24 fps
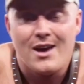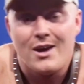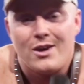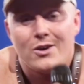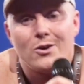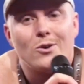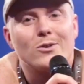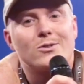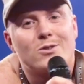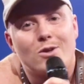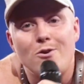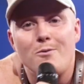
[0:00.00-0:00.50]

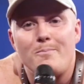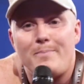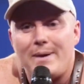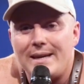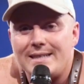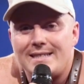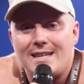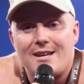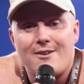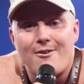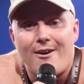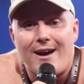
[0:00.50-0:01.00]
You're too
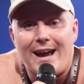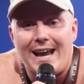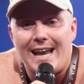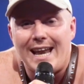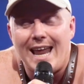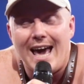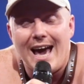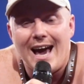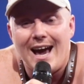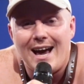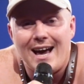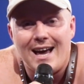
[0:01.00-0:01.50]
busy right
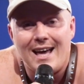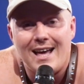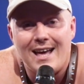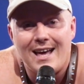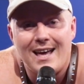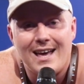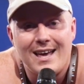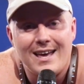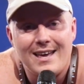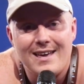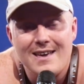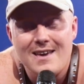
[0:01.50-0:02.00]
now.
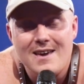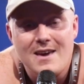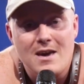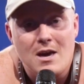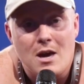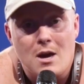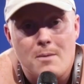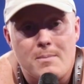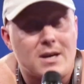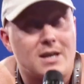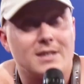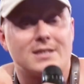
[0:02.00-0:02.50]

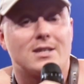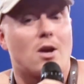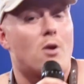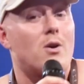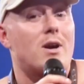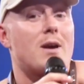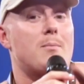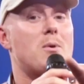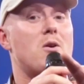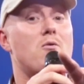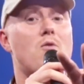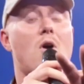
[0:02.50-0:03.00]
Because don't
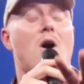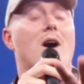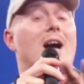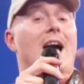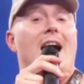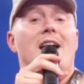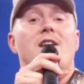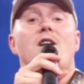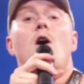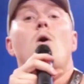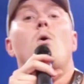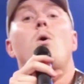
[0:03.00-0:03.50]
get me wrong,
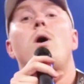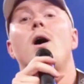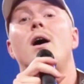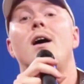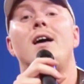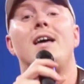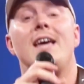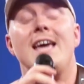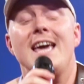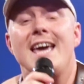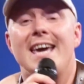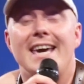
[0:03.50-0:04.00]
I know
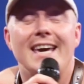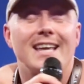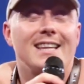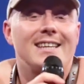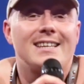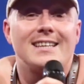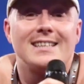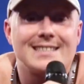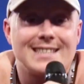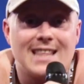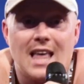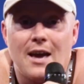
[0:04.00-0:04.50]

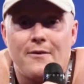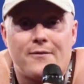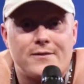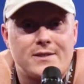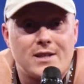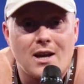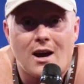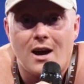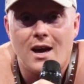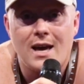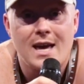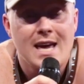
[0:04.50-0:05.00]
Ilja's left
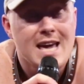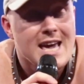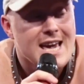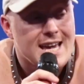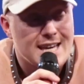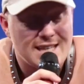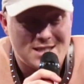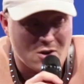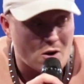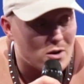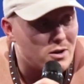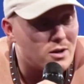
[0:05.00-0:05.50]
you.
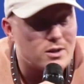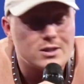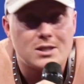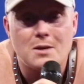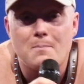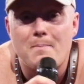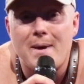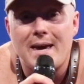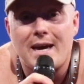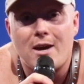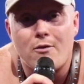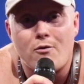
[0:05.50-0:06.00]
He's gone on to
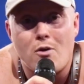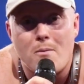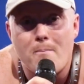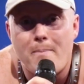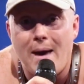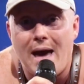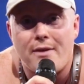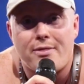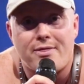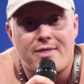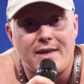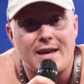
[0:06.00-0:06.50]
bigger and
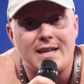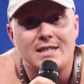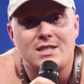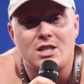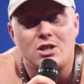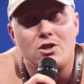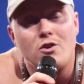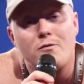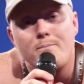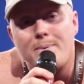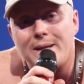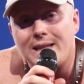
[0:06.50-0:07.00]
better things,
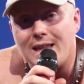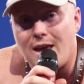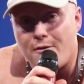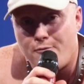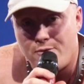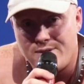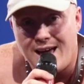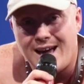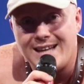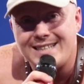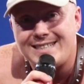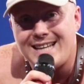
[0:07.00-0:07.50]
and you've been left
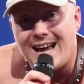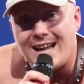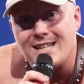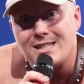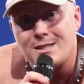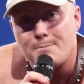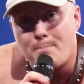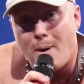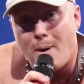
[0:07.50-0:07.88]
without a dance